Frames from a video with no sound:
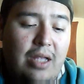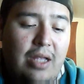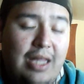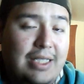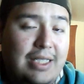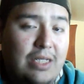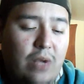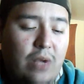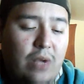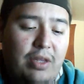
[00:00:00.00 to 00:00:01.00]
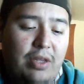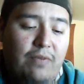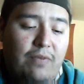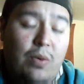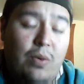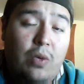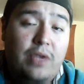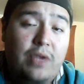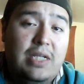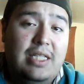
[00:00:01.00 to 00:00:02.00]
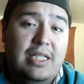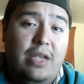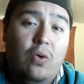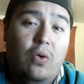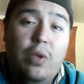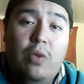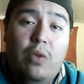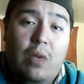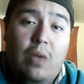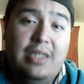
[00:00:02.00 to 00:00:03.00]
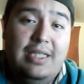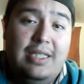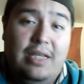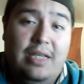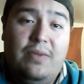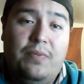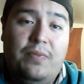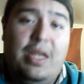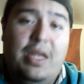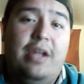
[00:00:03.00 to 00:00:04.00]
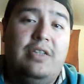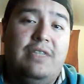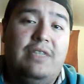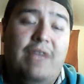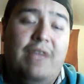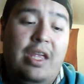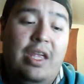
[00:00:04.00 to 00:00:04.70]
At least that's what I believe. But what do you guys think? Who do you want to see Dan Henderson fight?